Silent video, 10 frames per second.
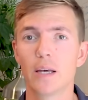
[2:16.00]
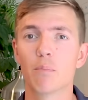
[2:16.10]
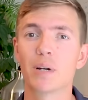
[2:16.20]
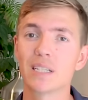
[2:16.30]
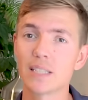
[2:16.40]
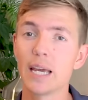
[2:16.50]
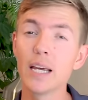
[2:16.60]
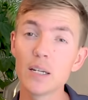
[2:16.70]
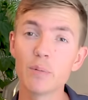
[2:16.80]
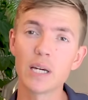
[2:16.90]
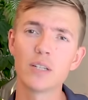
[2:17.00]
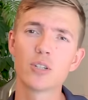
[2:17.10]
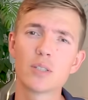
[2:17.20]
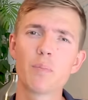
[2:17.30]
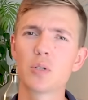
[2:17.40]
But as a handyman,
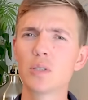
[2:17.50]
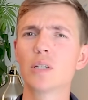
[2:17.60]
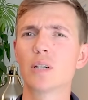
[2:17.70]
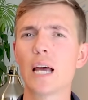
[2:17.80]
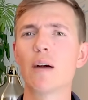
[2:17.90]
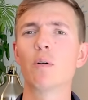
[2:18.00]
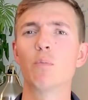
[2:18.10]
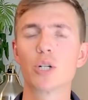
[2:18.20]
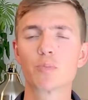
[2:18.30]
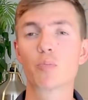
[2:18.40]
you're typically going to have a much